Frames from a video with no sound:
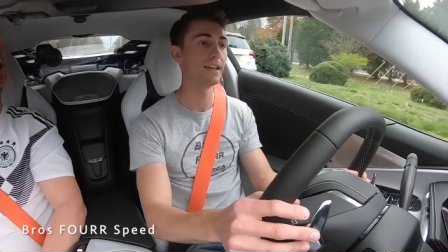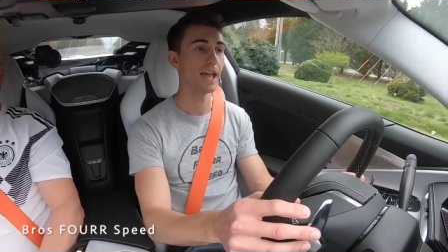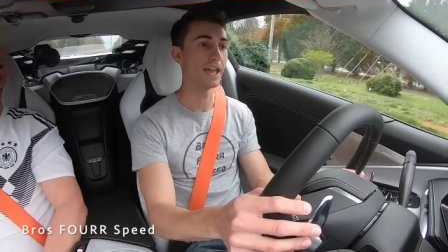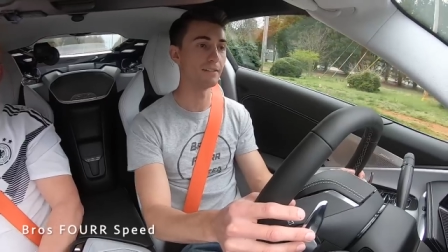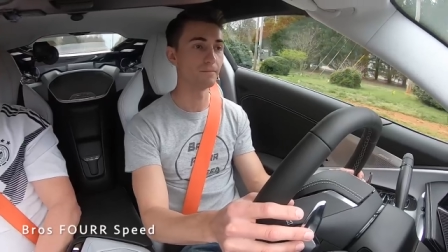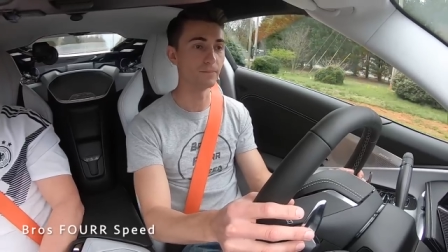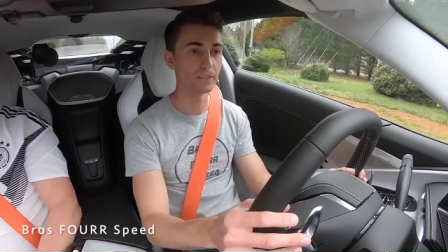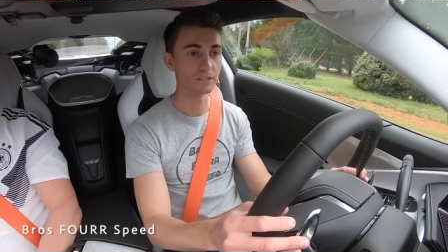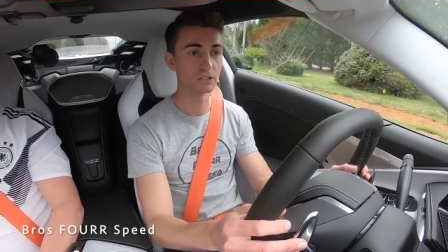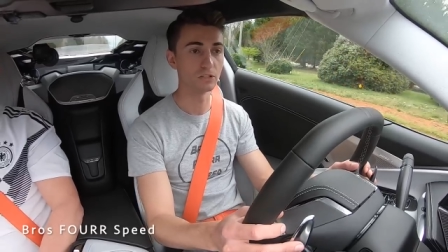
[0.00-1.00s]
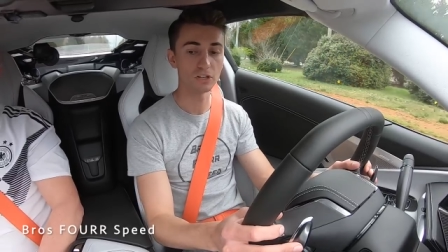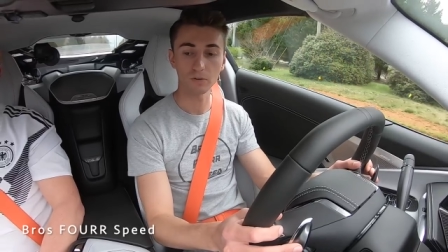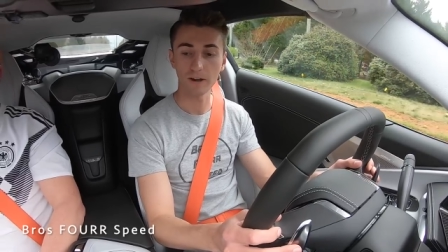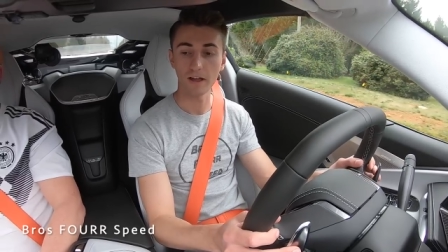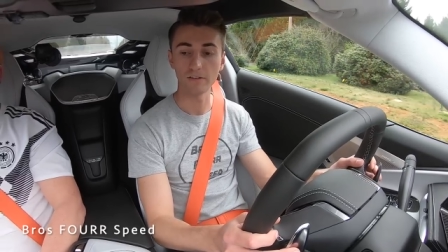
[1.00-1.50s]
And to look
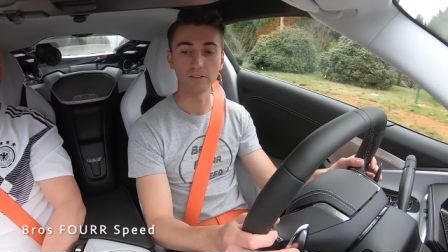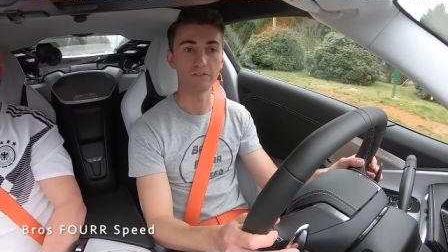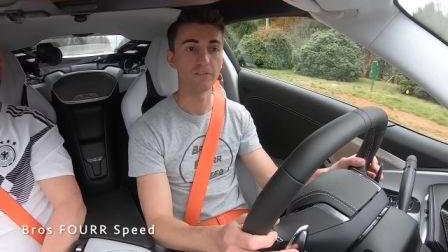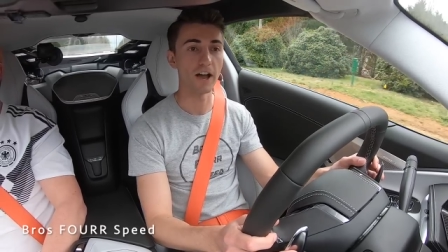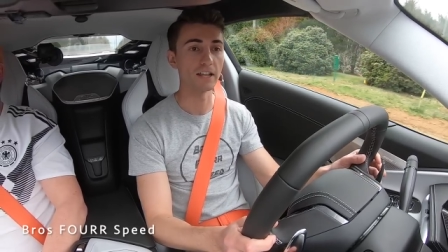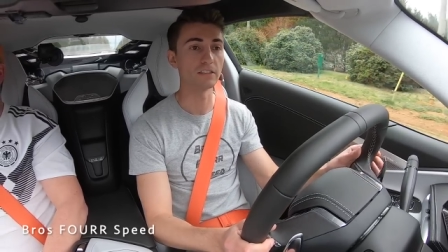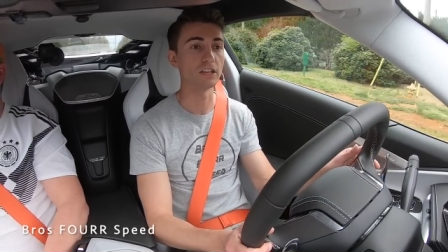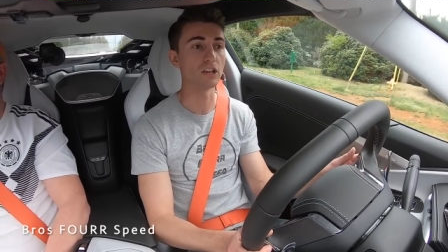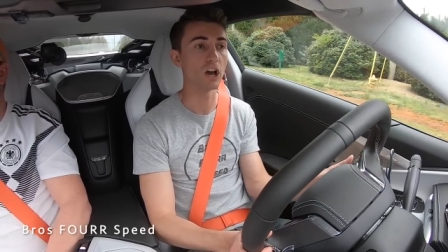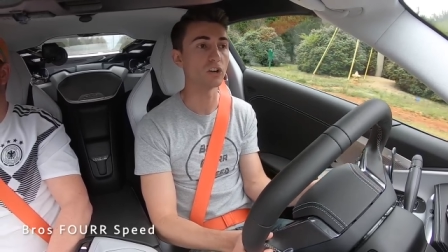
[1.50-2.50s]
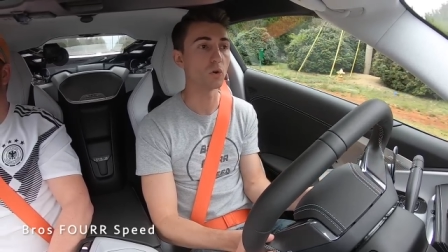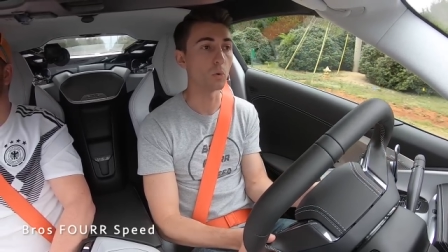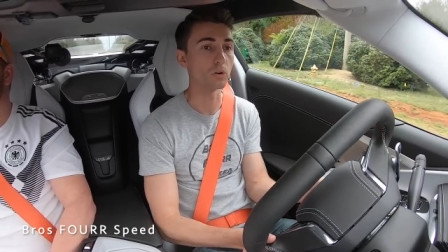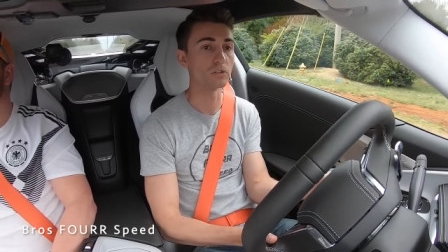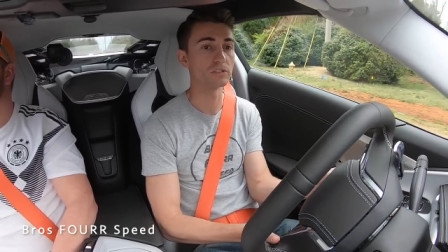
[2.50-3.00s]
around and find the cut
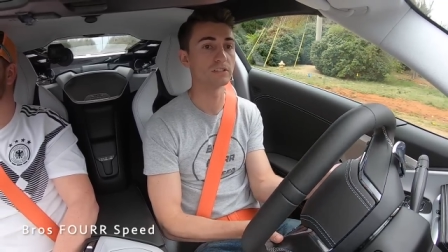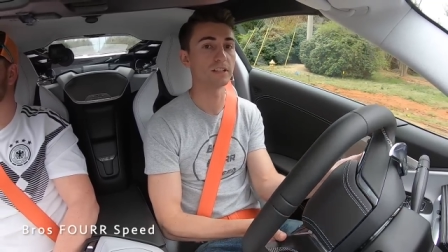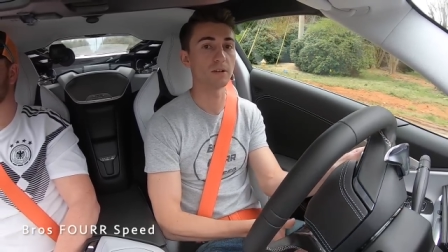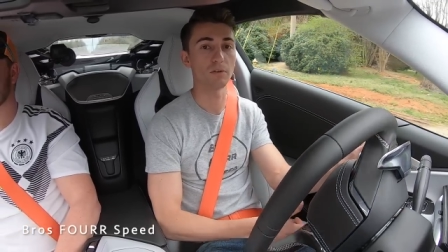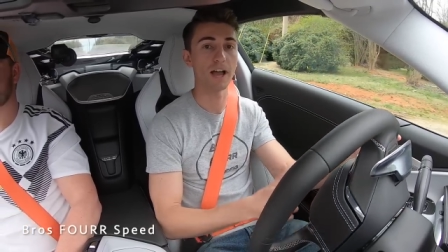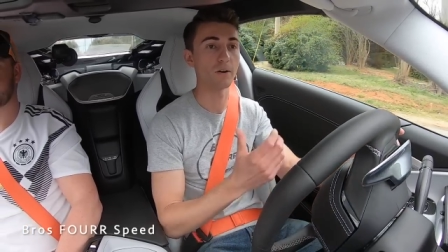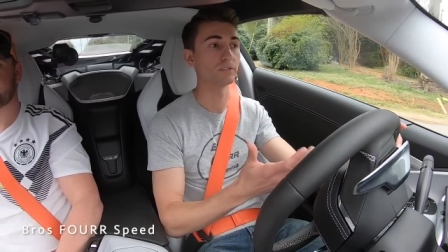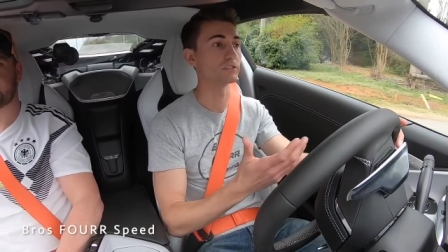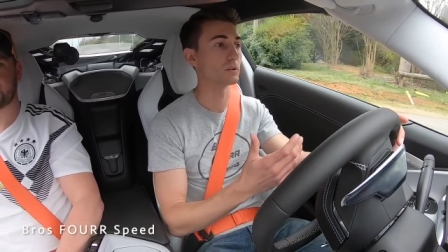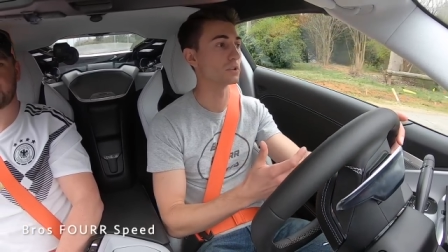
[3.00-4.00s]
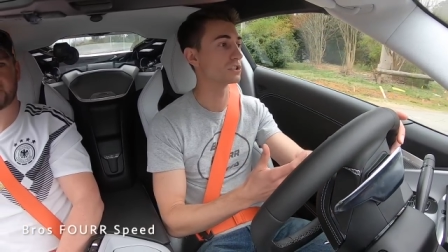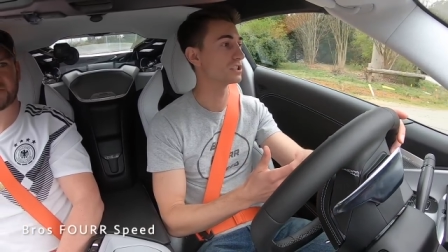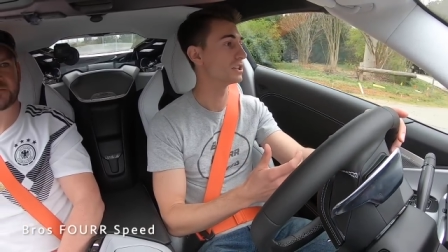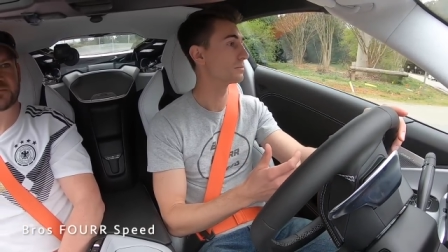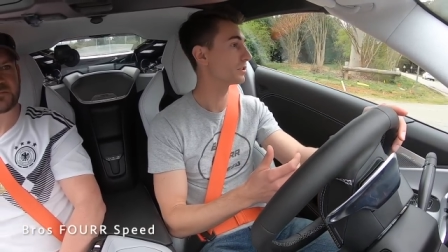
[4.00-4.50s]
corners to say, well, how is it so much
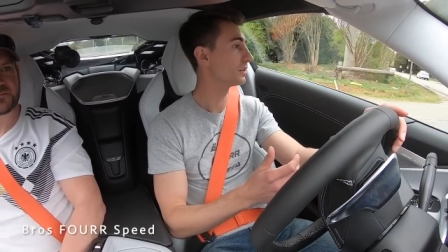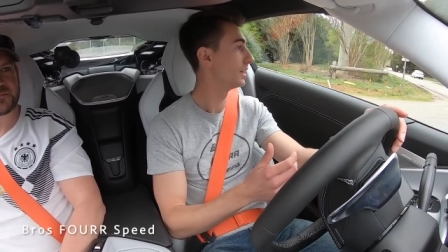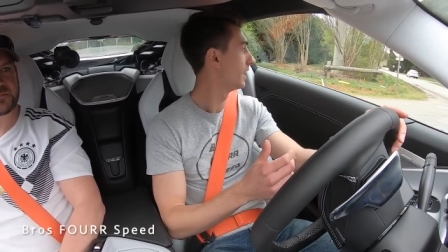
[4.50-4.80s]
cheaper?